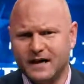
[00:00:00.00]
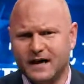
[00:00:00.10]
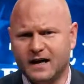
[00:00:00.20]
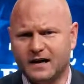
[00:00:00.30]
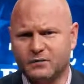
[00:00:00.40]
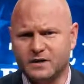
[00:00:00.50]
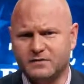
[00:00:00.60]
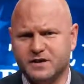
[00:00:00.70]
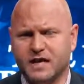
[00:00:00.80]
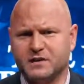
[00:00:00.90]
when
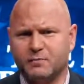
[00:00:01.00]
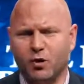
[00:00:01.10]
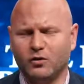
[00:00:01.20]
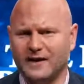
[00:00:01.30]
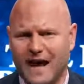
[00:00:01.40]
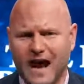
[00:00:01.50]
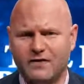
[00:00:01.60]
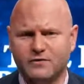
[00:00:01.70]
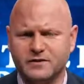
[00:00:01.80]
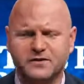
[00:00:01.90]
you take the polling
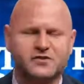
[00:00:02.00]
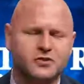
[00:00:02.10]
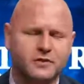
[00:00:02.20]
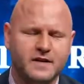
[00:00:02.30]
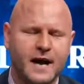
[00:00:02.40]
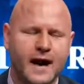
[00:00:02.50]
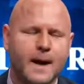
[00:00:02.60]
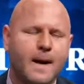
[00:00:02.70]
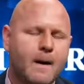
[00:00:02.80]
averages. So yeah,